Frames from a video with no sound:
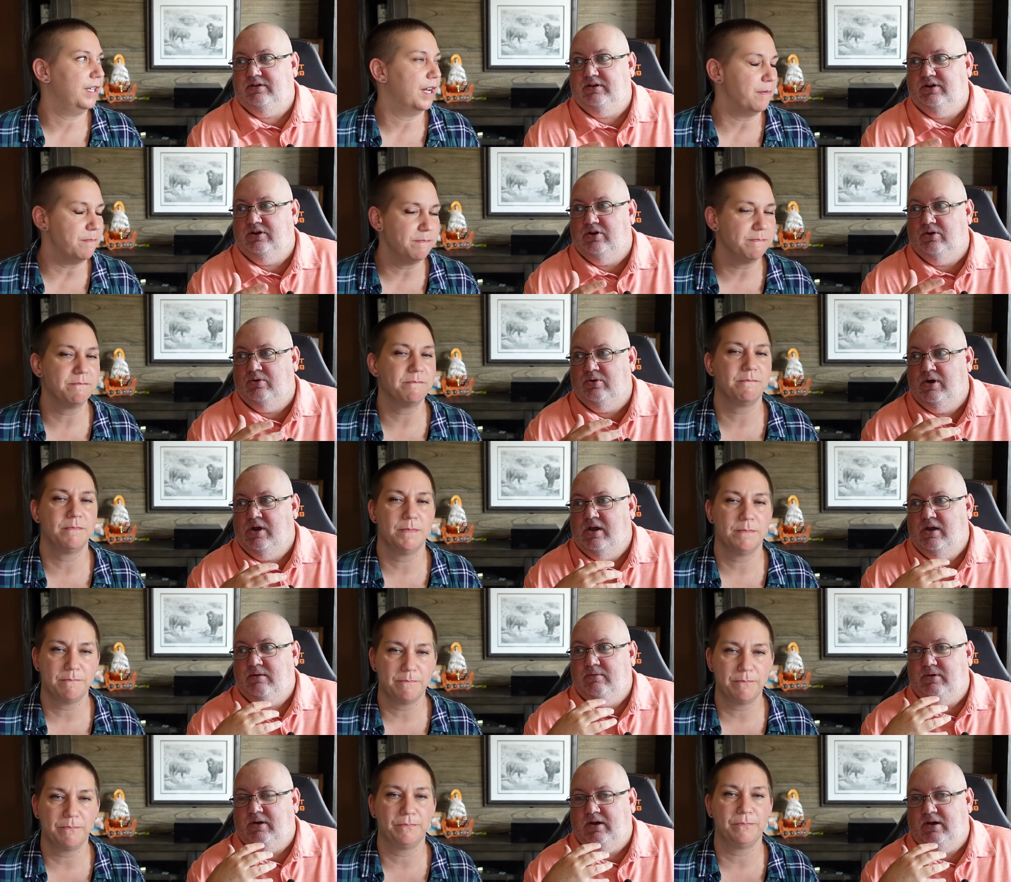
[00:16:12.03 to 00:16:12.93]
Speaker 1: it. Yep. You know,
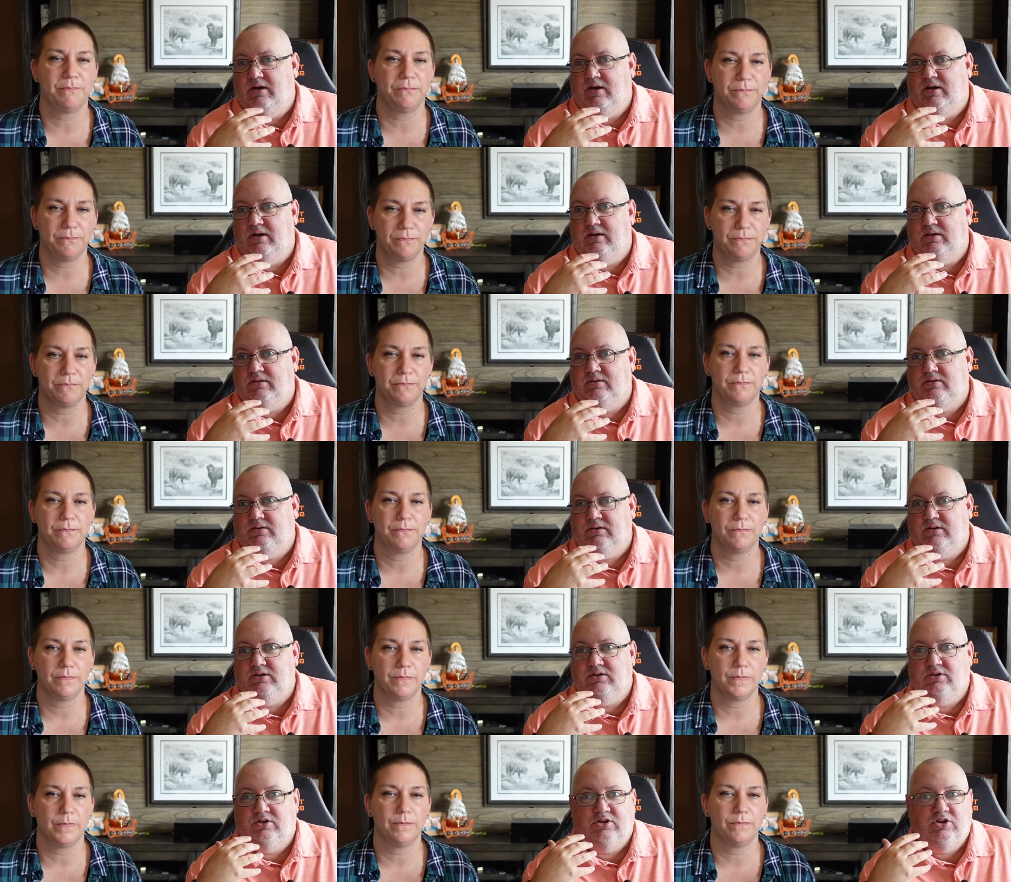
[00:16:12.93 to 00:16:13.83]
uh,
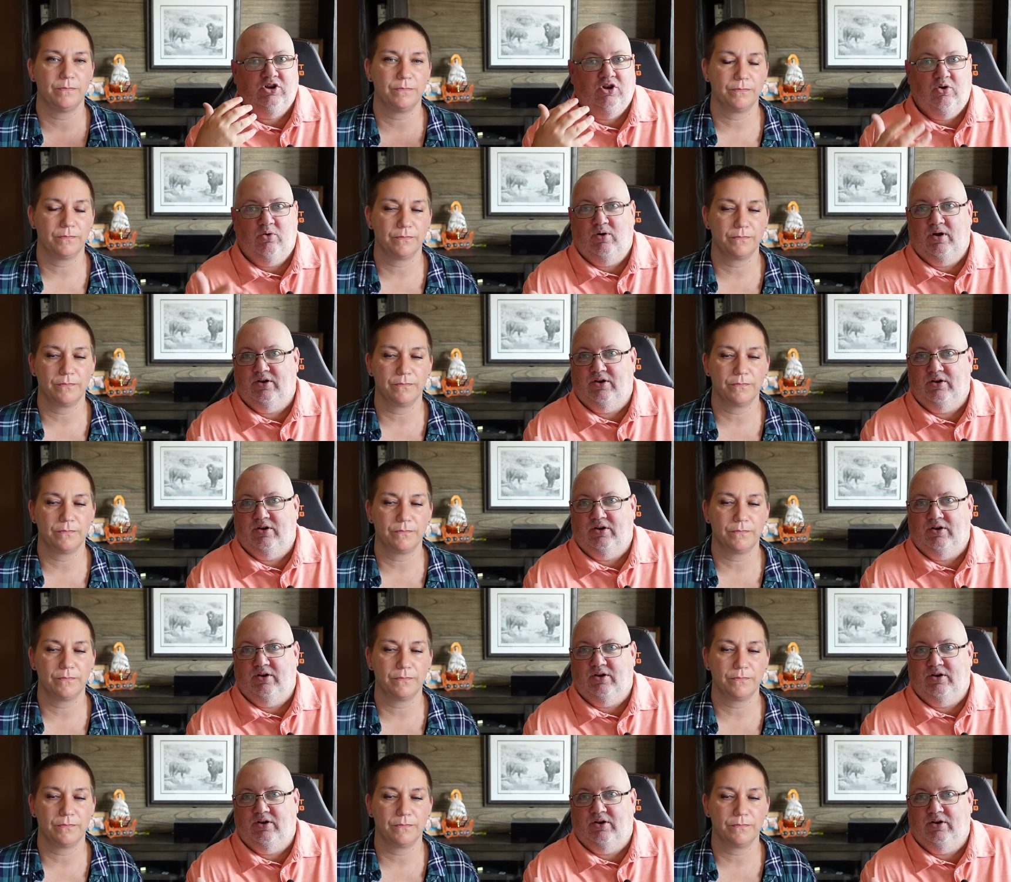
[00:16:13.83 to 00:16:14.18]
you can go